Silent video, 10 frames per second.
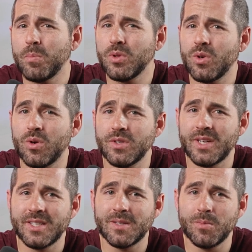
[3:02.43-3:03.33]
Bluehost
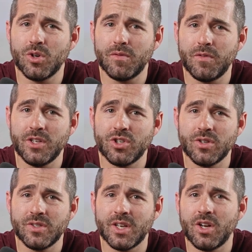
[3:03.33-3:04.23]
has some good
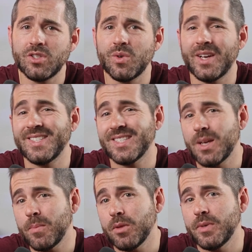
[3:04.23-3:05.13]
features, it also has
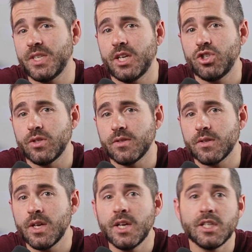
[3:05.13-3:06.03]
some limitations,
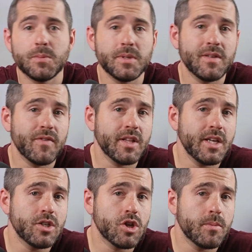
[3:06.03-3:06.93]
specifically
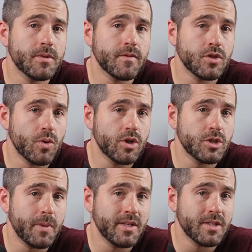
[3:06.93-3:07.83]
in terms of storage
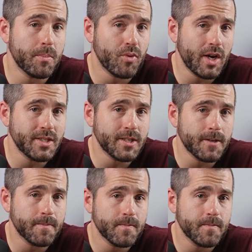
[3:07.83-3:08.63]
space and pricing.